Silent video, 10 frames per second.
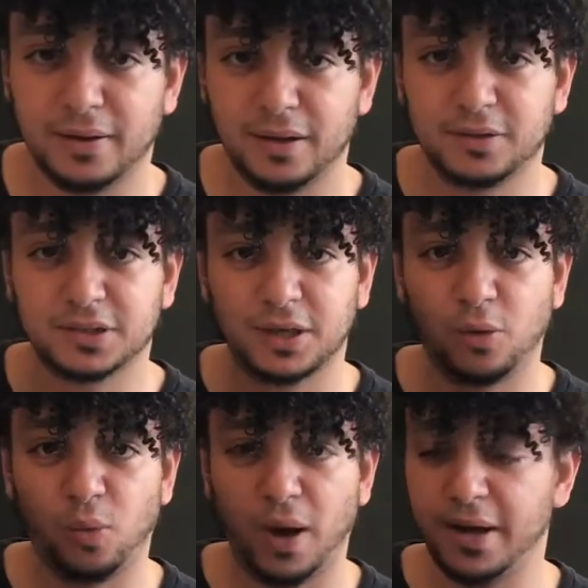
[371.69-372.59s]
It looks like a
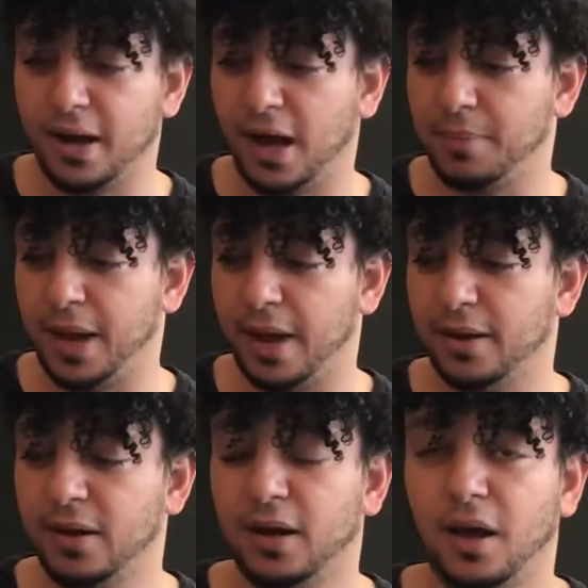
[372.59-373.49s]
white iPad.
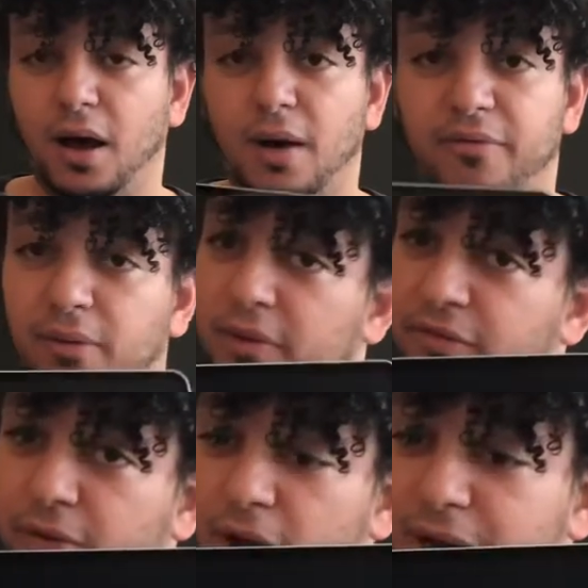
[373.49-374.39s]
From the
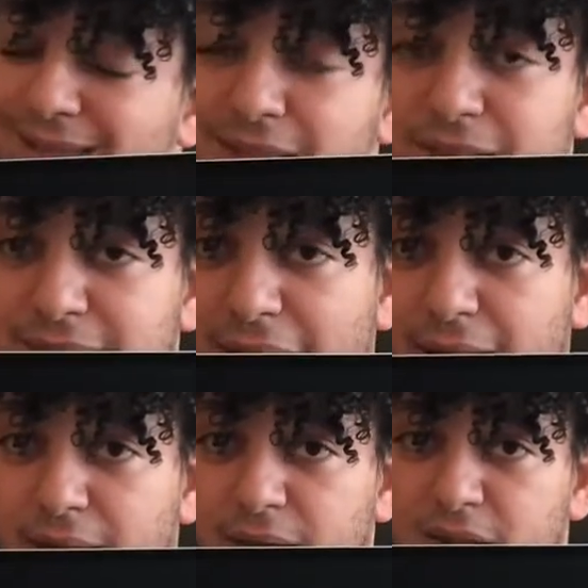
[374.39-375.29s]
front, it's
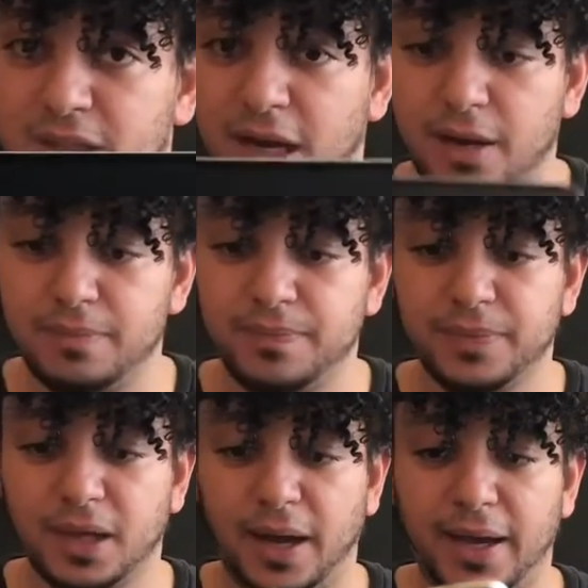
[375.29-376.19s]
exactly the same
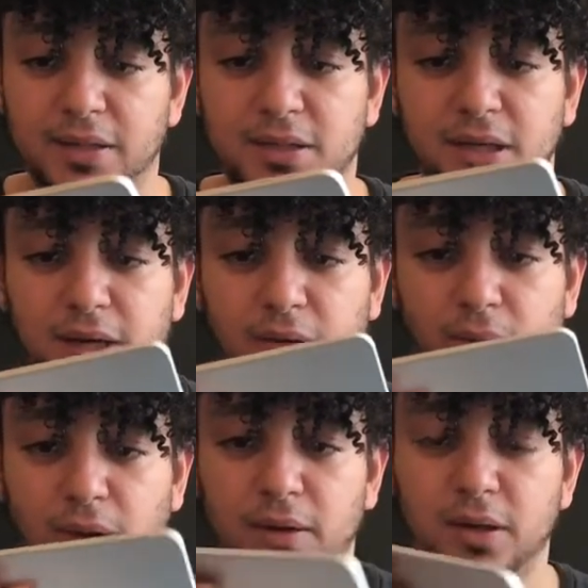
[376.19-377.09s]
as the other
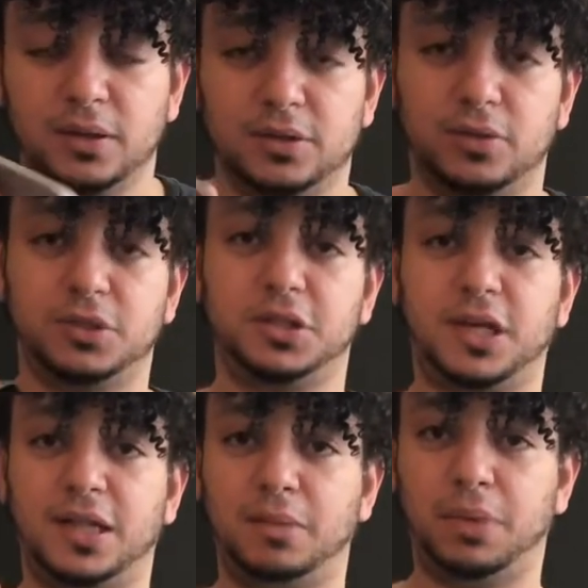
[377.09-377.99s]
one. So it's just
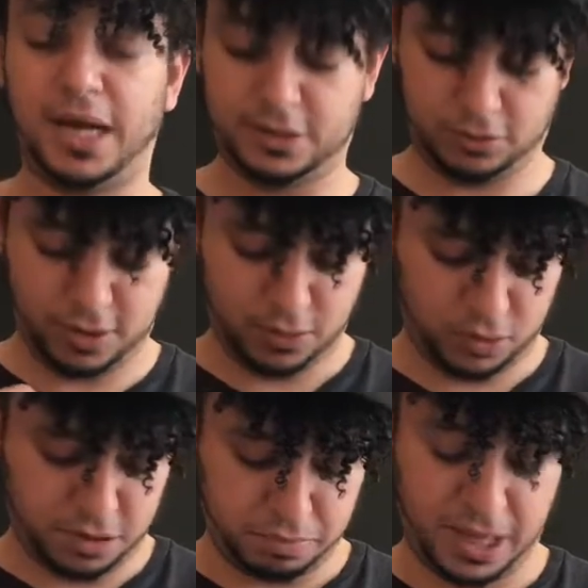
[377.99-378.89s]
got the black screen
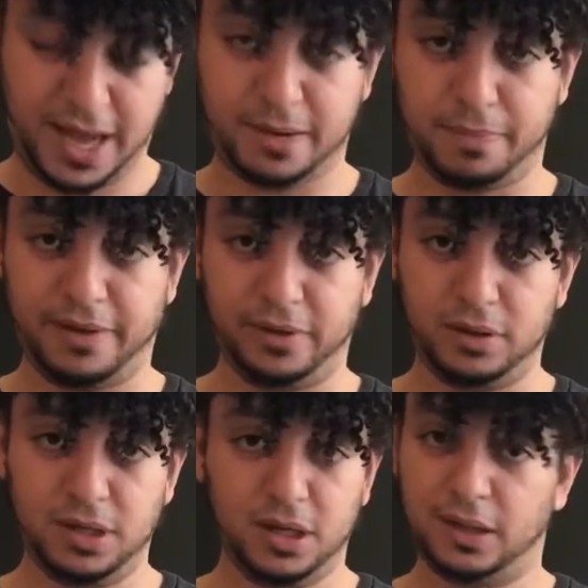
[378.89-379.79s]
with the black
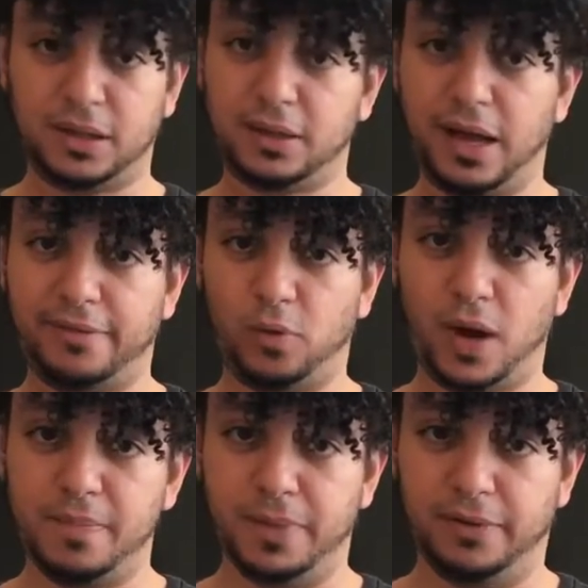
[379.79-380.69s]
bevel. It doesn't have a
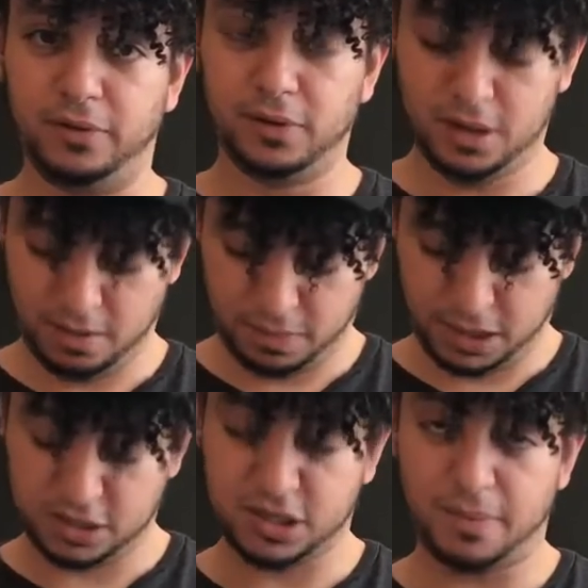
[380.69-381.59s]
white bevel
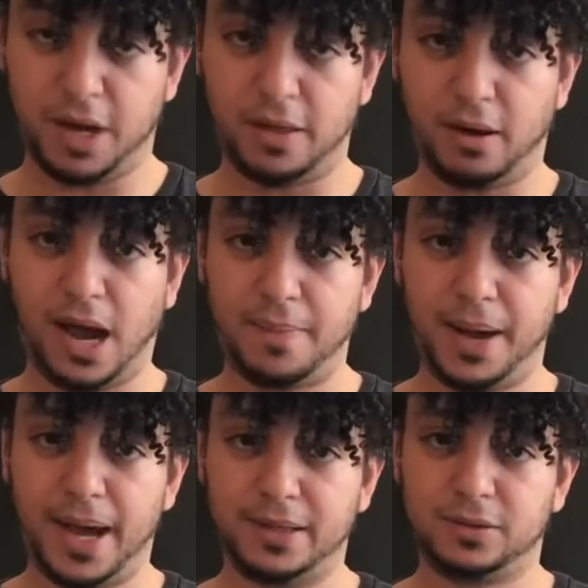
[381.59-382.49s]
because some other
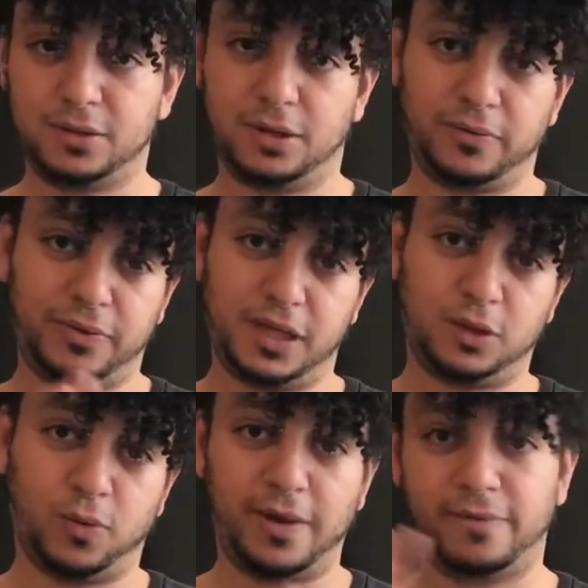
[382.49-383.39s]
iPads, you know, if you get
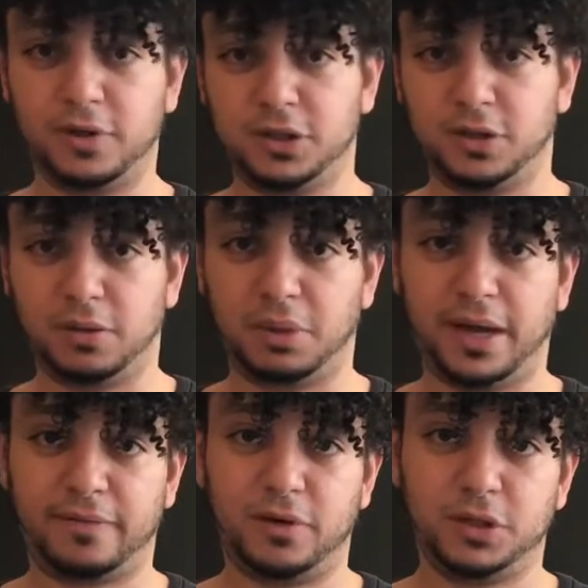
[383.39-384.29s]
the white version or the
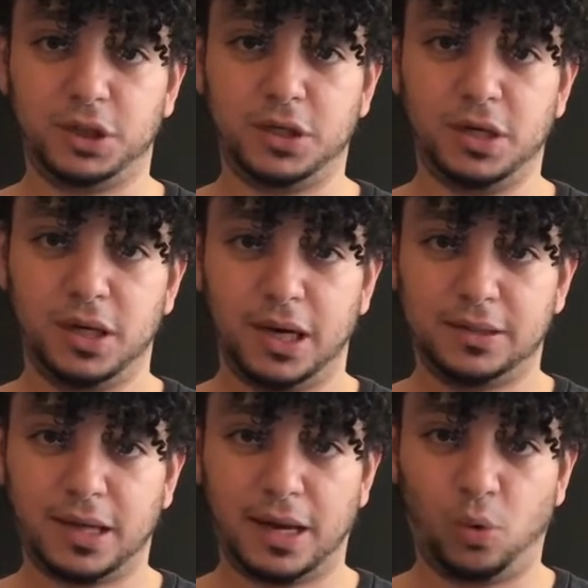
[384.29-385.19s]
black version,
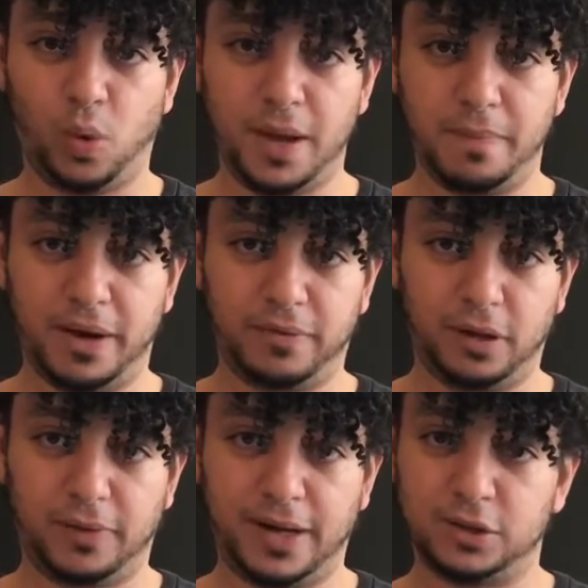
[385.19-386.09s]
it's got a white
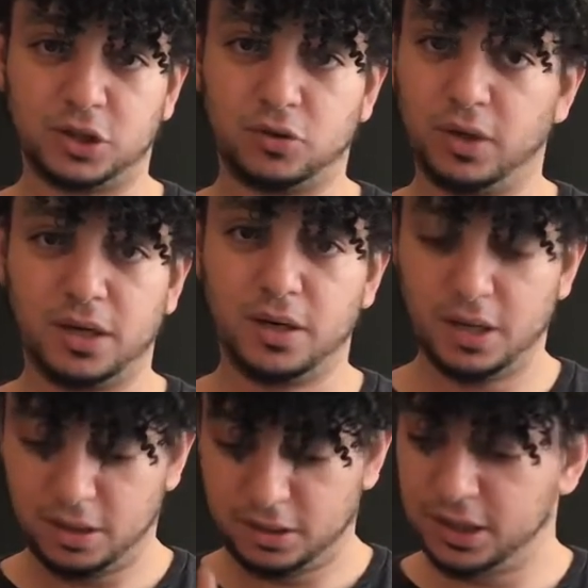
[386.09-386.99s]
bevel around the screen.
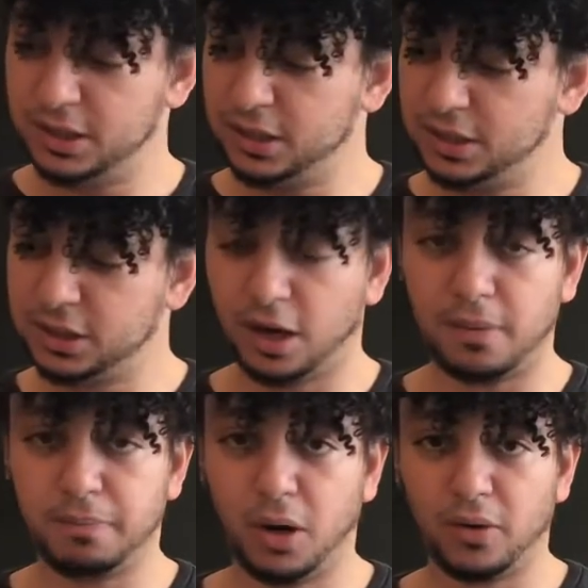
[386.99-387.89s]
These are
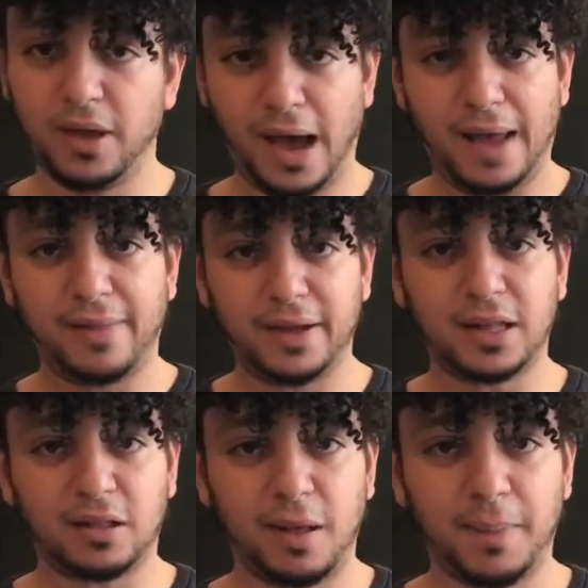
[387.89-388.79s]
both, I like
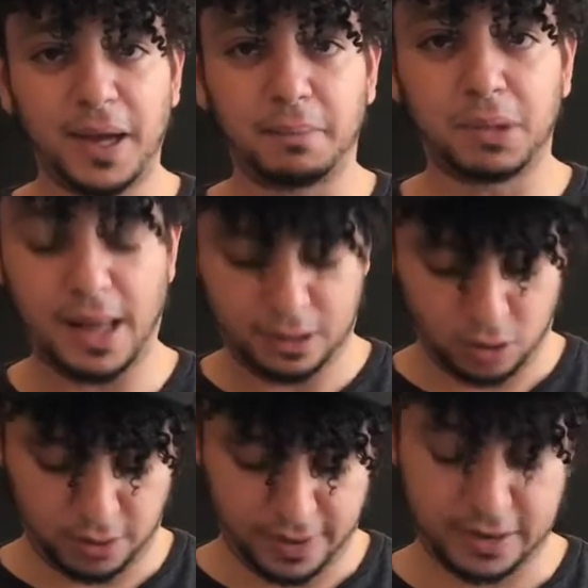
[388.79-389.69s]
that they made them black
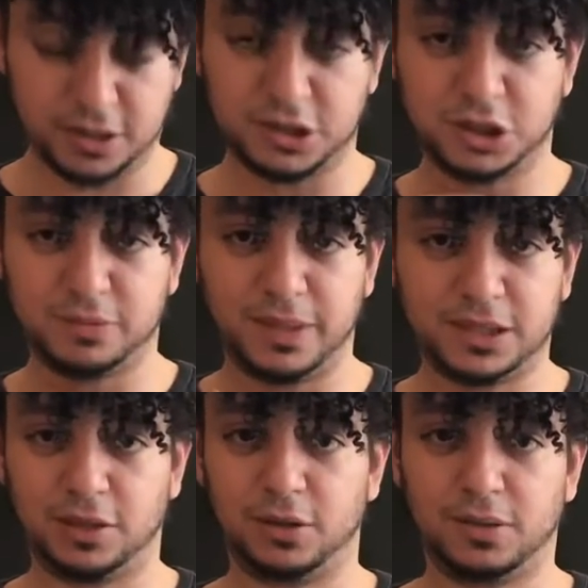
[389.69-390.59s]
all around because it just
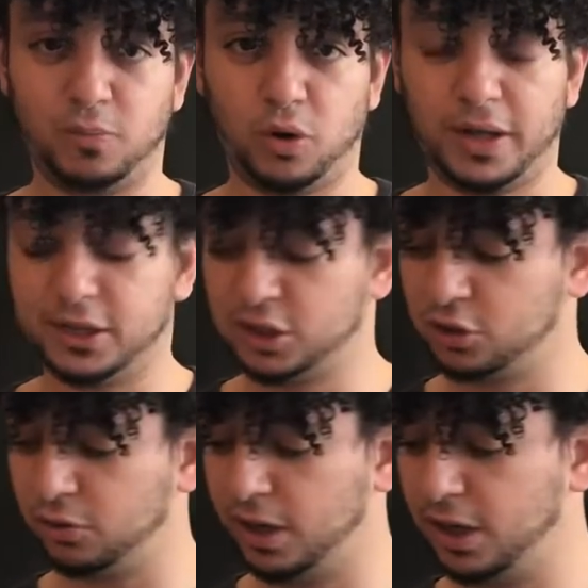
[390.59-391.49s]
makes it look more like
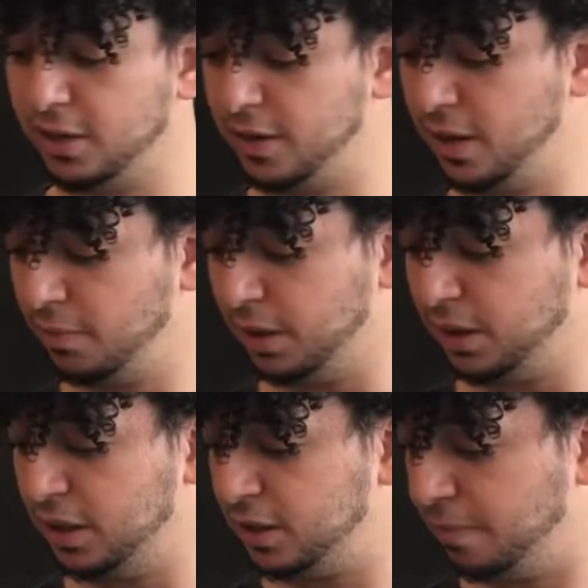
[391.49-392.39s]
screen, but
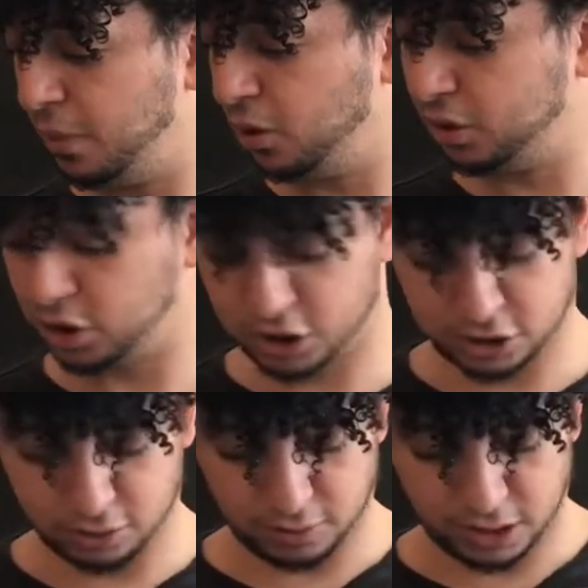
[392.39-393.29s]
these are both just
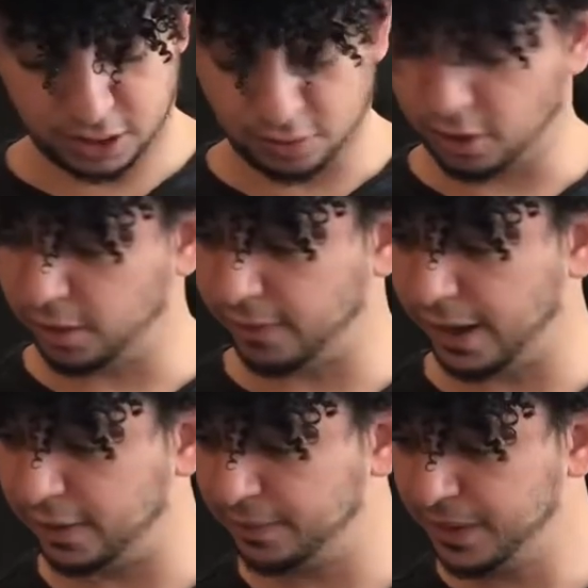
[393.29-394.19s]
screen all
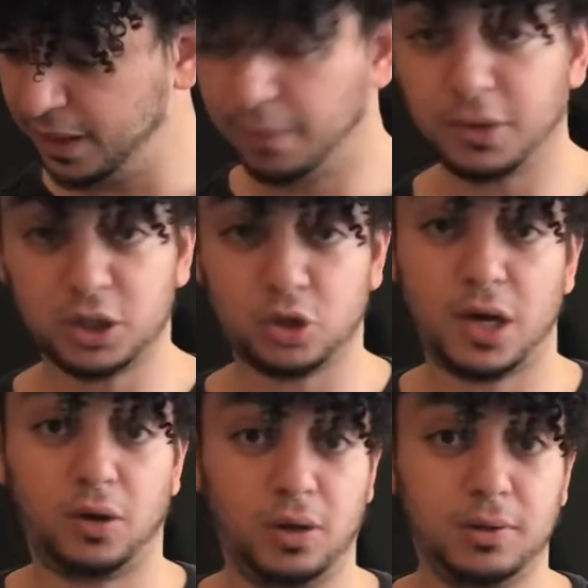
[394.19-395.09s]
around. I'm going to try
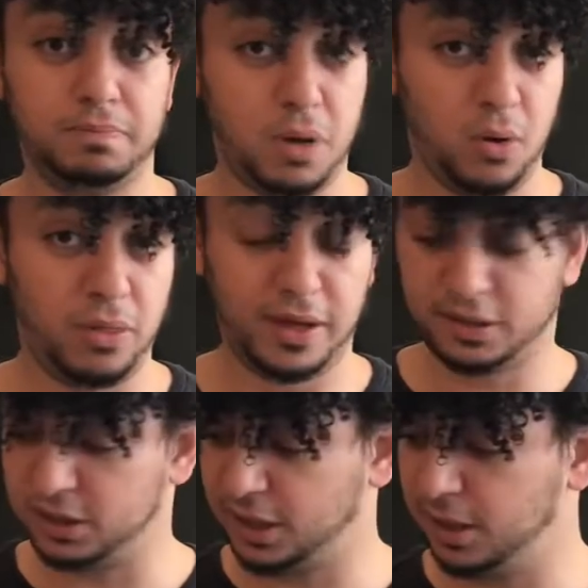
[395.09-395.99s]
to hold both at
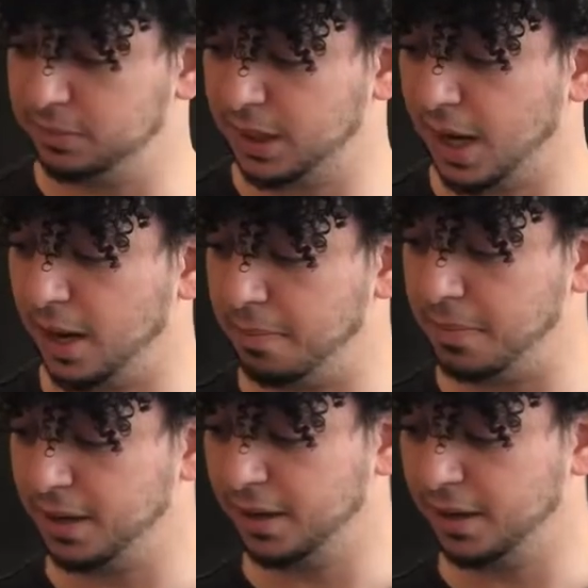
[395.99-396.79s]
the same time.